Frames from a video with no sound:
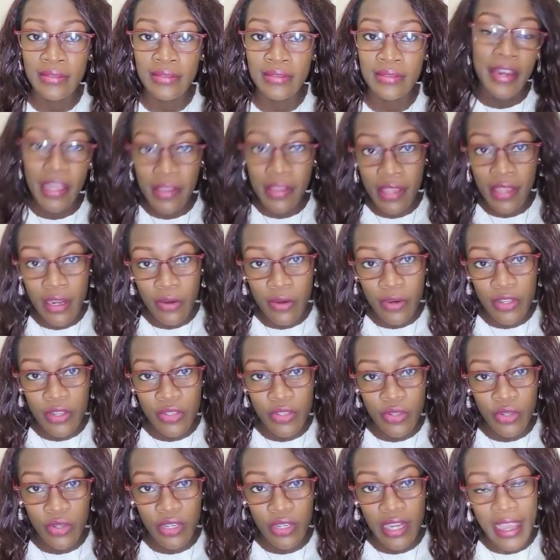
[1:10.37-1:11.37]
Another
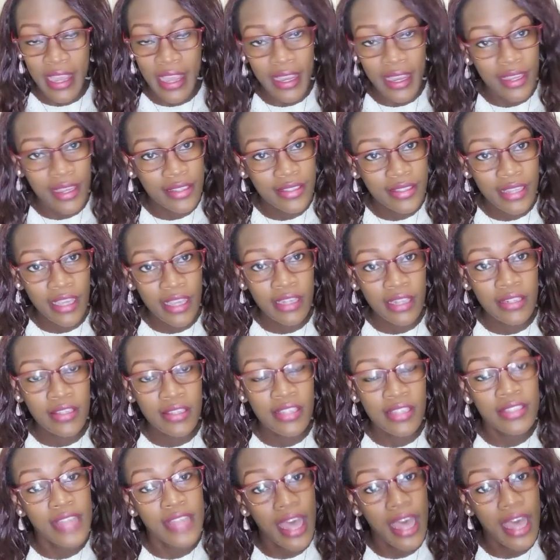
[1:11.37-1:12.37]
reason, like I said,
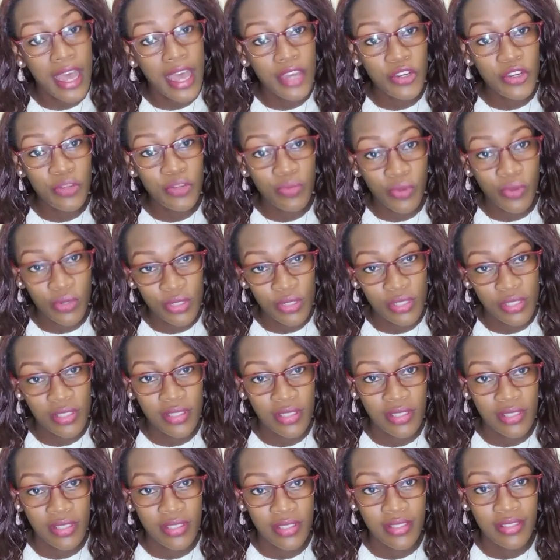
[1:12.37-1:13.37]
these are
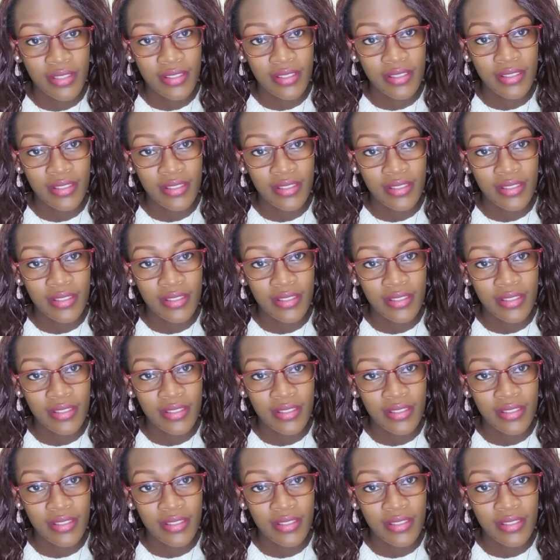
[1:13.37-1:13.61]
animals.